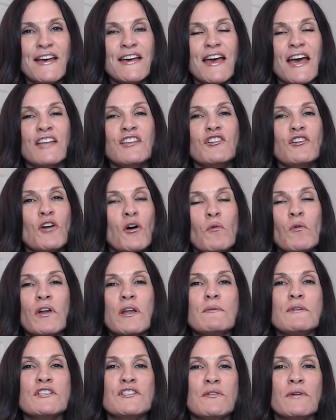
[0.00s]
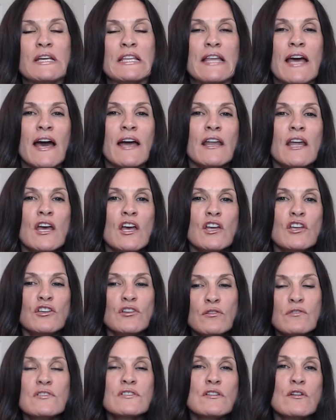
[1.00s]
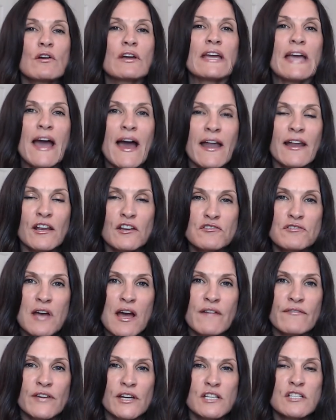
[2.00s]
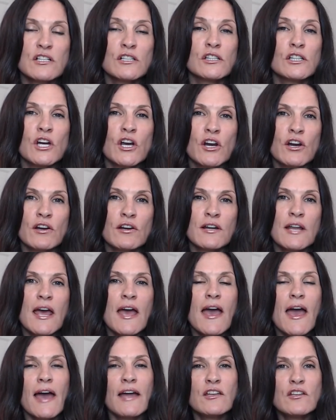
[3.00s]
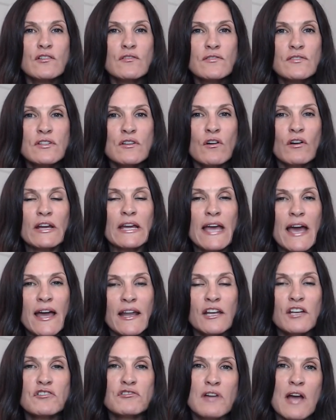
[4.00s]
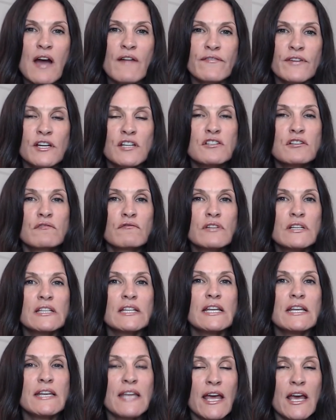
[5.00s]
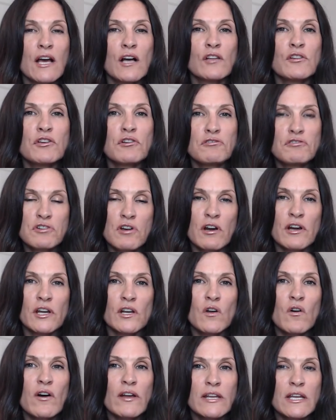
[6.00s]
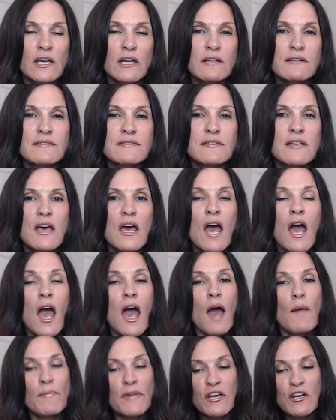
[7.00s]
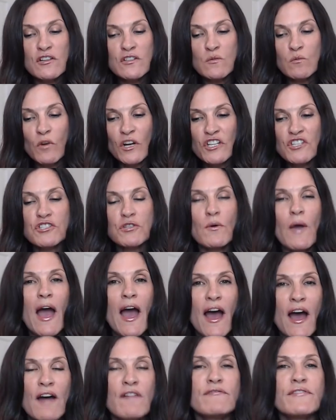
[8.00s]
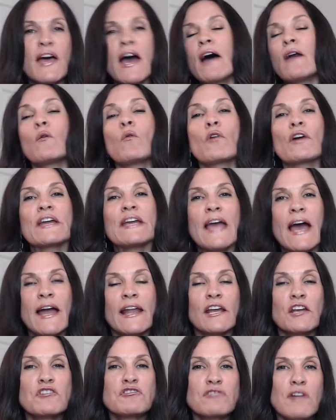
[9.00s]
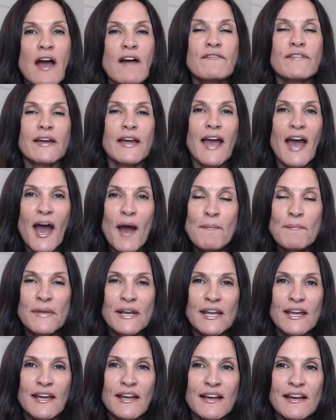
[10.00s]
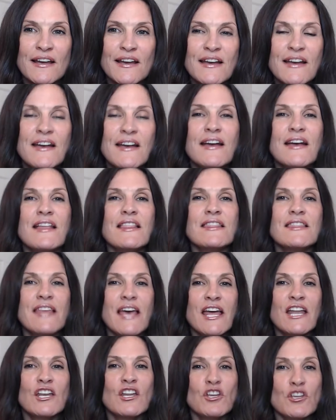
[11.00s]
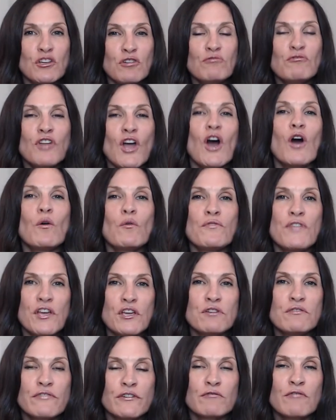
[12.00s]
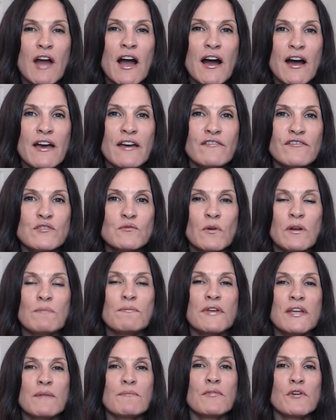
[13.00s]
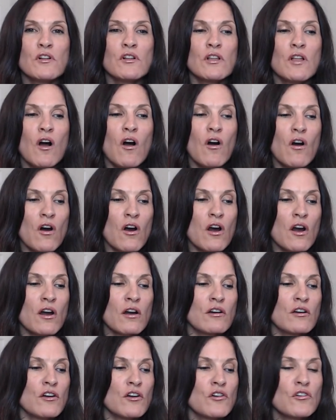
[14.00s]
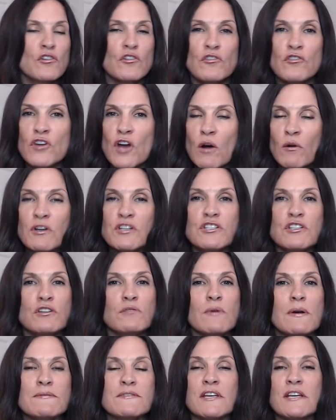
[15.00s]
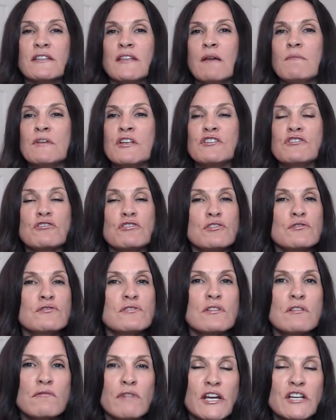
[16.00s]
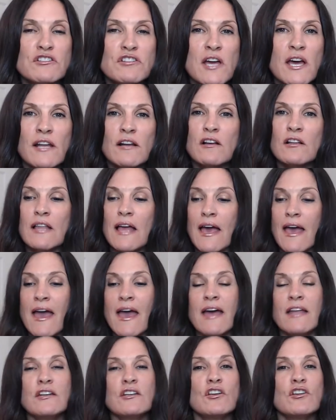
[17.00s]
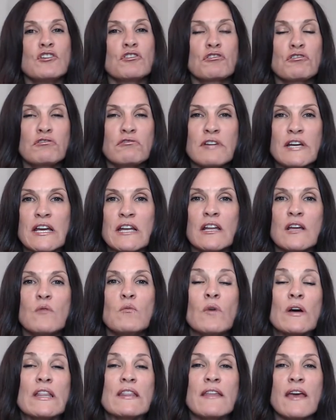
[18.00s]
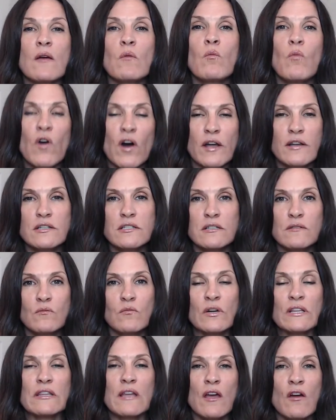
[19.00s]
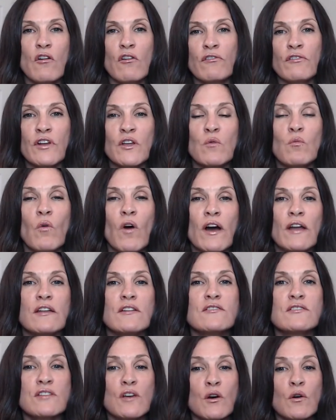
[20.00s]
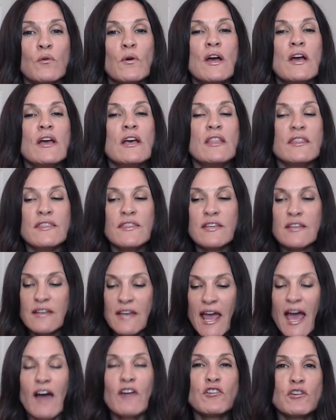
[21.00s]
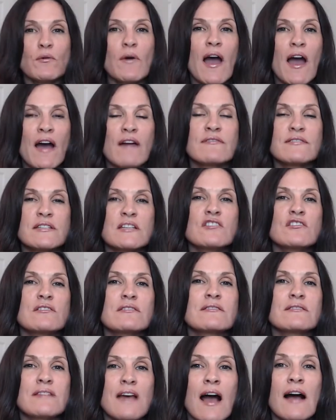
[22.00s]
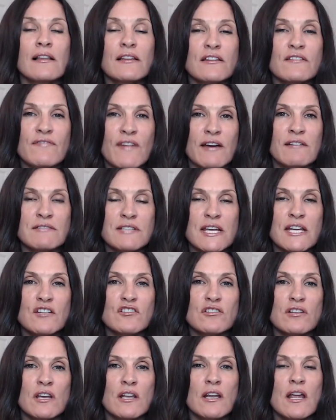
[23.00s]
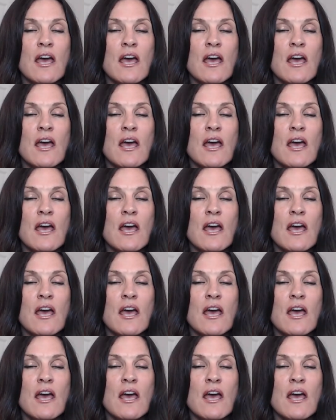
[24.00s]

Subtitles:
And you don't want to be doing that. Use the organic traffic to learn and use the organic traffic to really nail your target audience, because once you have that organic traffic happening, then you know that you've arrived. When people are going to your website, that means you're using the right channel and you're creating what they want, what they already want. So now you have such a solid foundation.